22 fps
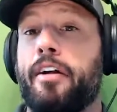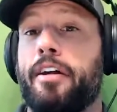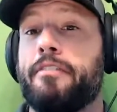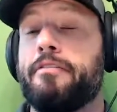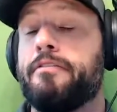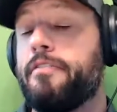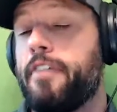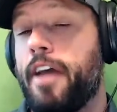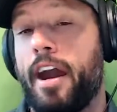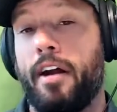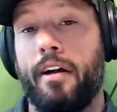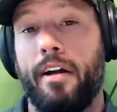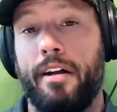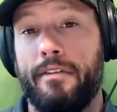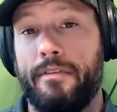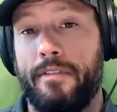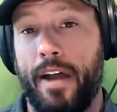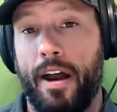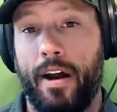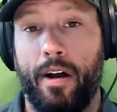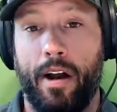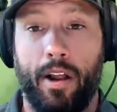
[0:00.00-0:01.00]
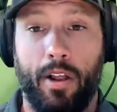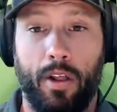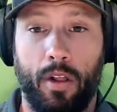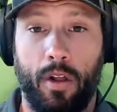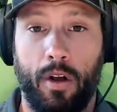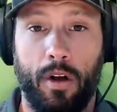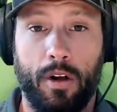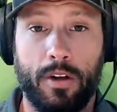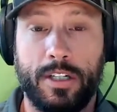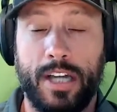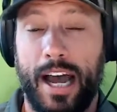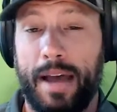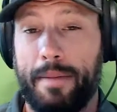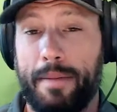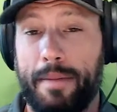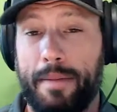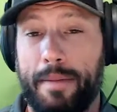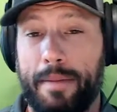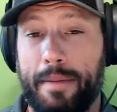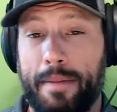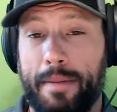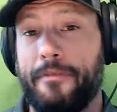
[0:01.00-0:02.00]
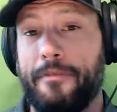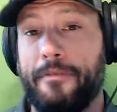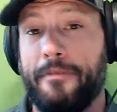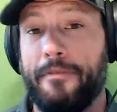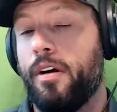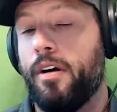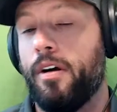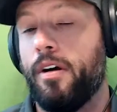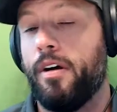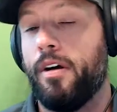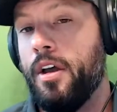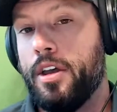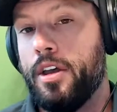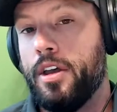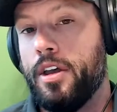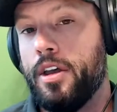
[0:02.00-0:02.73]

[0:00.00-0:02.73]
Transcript: very, very long time, if ever. Yeah,